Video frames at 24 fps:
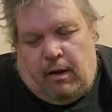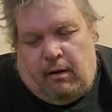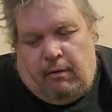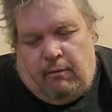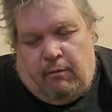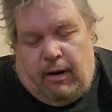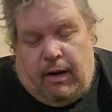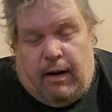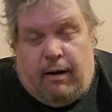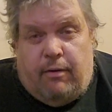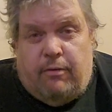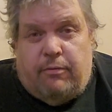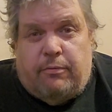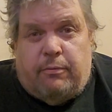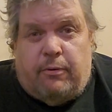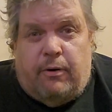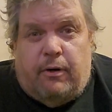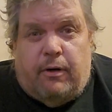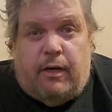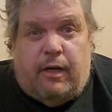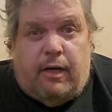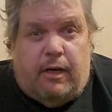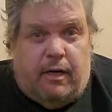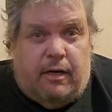When I was
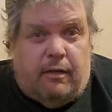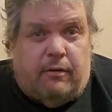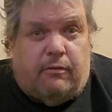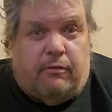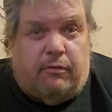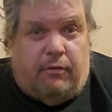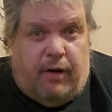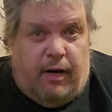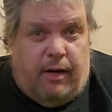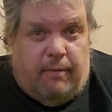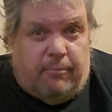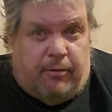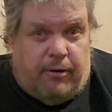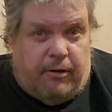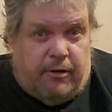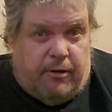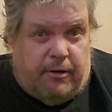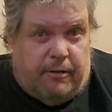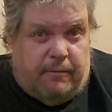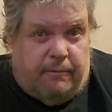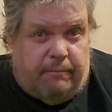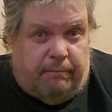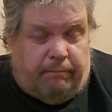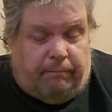working at
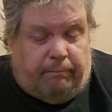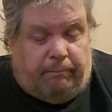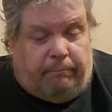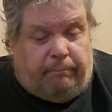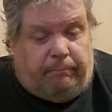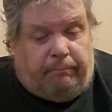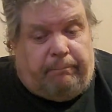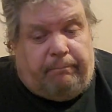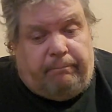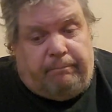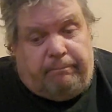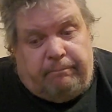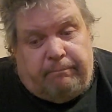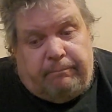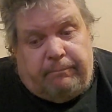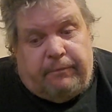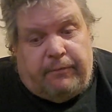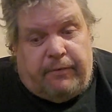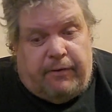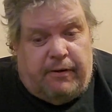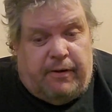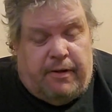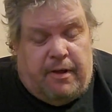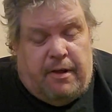Kramer,
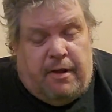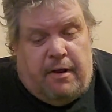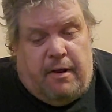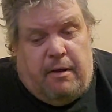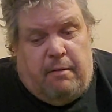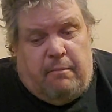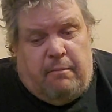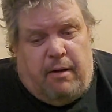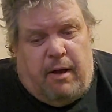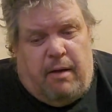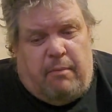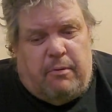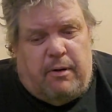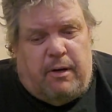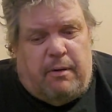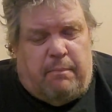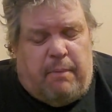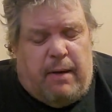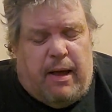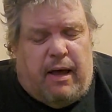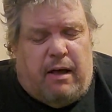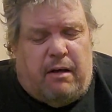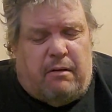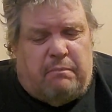probably
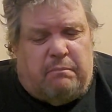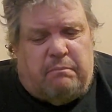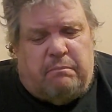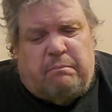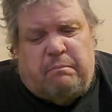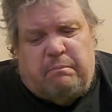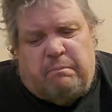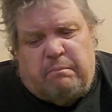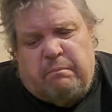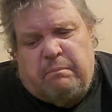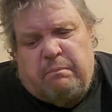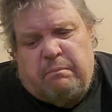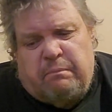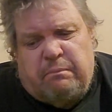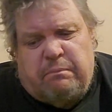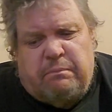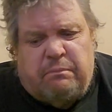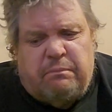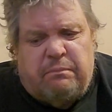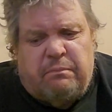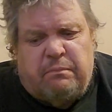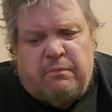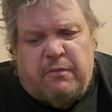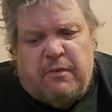about,
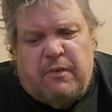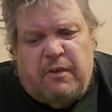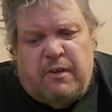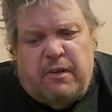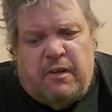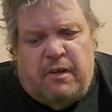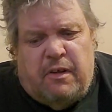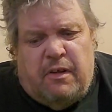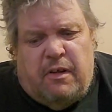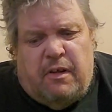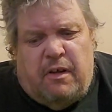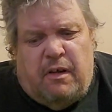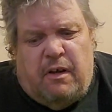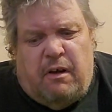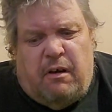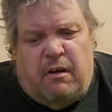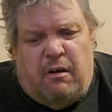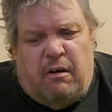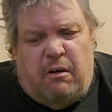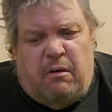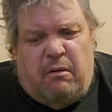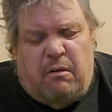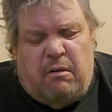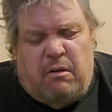
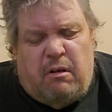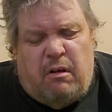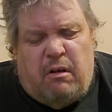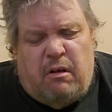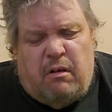the